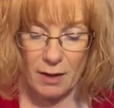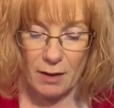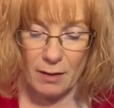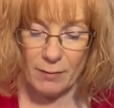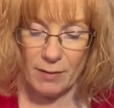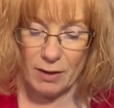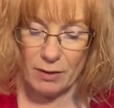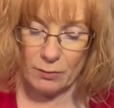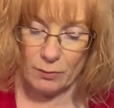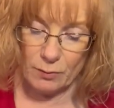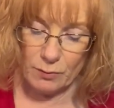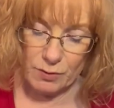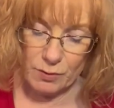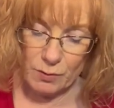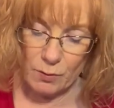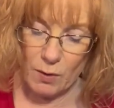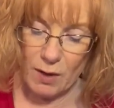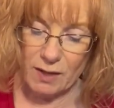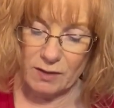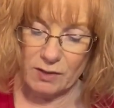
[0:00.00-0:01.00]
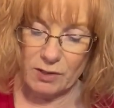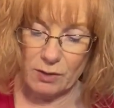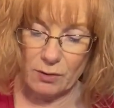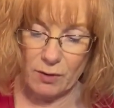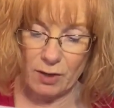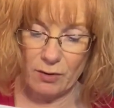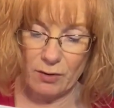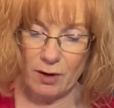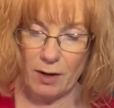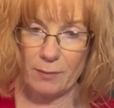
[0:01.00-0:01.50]
My other one was wet, so I
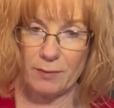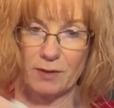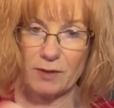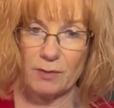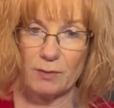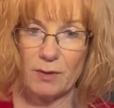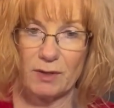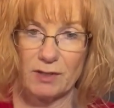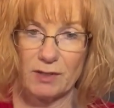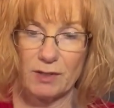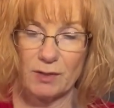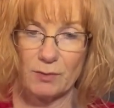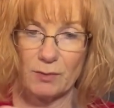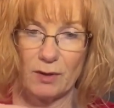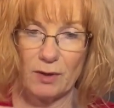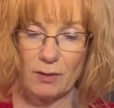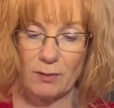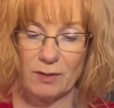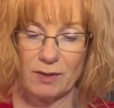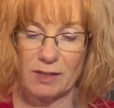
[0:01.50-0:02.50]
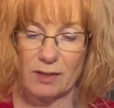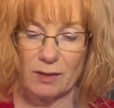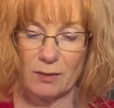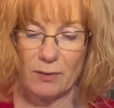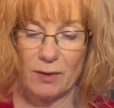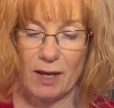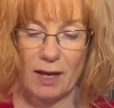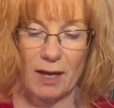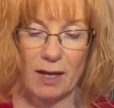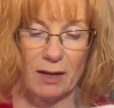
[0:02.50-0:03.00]
grabbed this one. This is one of the ones that we
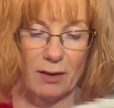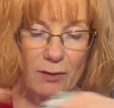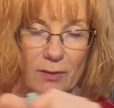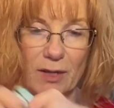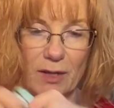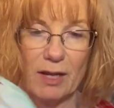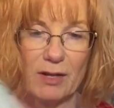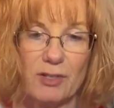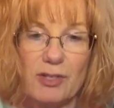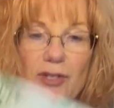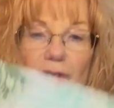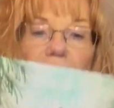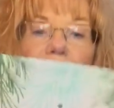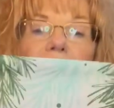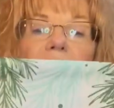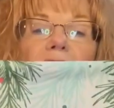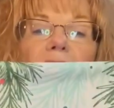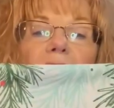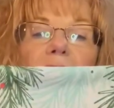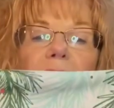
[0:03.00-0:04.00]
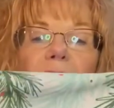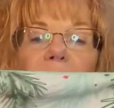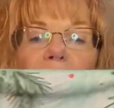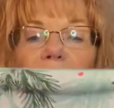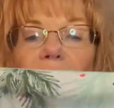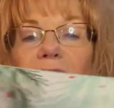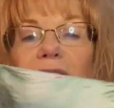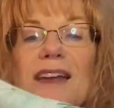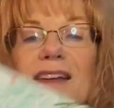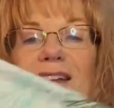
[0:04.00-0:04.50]
had out last year for the
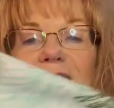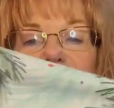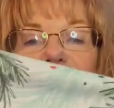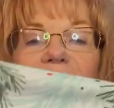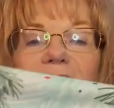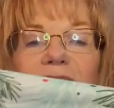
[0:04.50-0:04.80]
holidays. Isn't